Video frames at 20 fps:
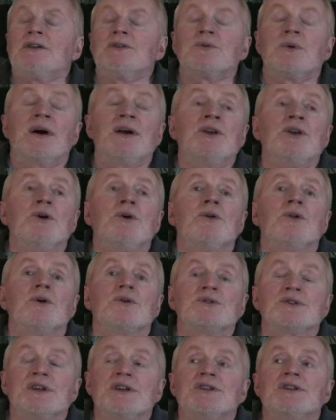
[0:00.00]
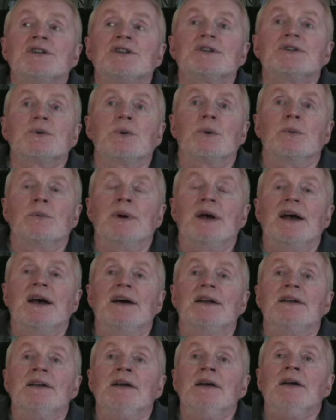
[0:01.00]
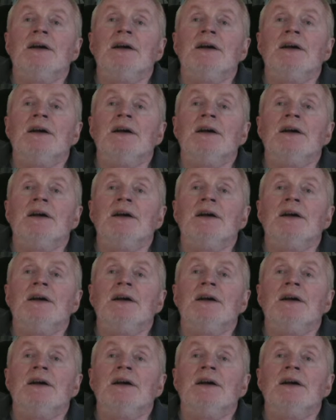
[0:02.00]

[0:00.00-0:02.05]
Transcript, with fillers: So I know those engines were bad